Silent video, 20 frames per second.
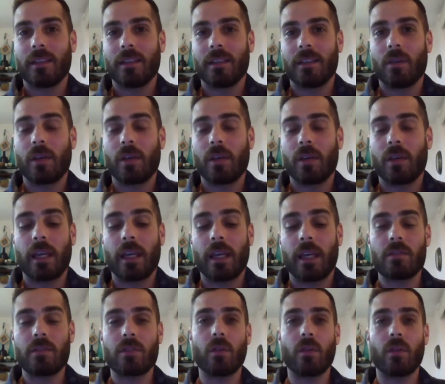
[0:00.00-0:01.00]
Okay,
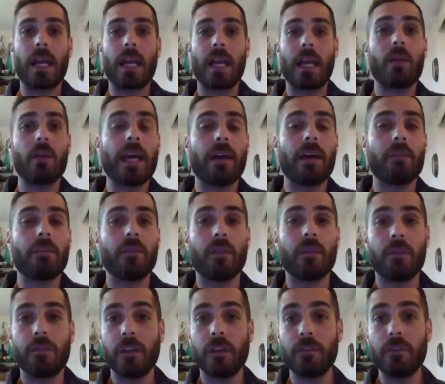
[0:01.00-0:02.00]
so now we have
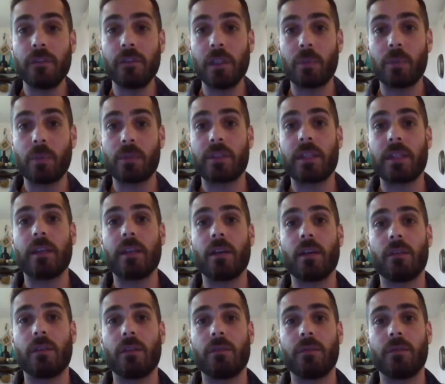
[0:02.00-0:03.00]
50%
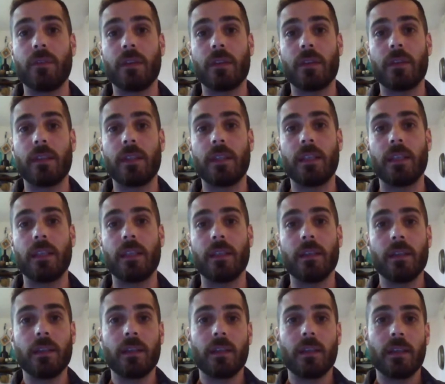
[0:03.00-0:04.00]
of the
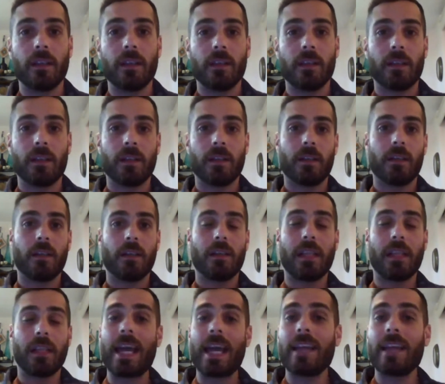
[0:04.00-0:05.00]

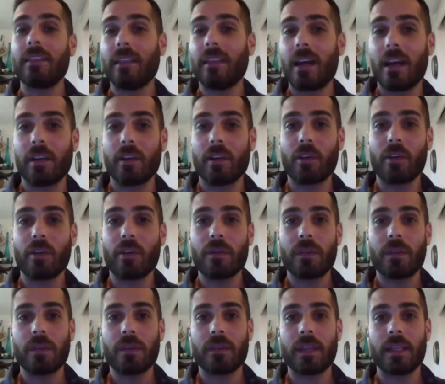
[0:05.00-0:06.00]
land on
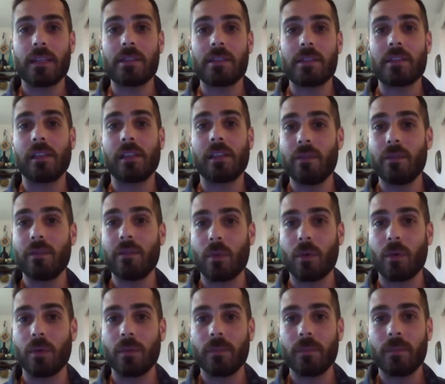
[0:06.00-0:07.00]
Earth that is
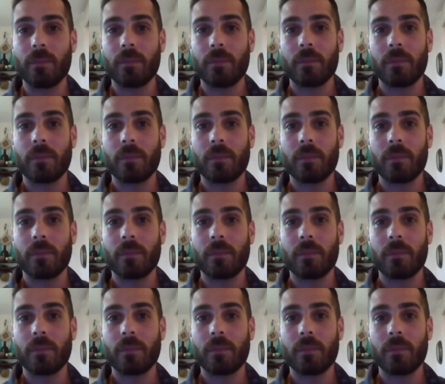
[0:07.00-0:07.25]
livable.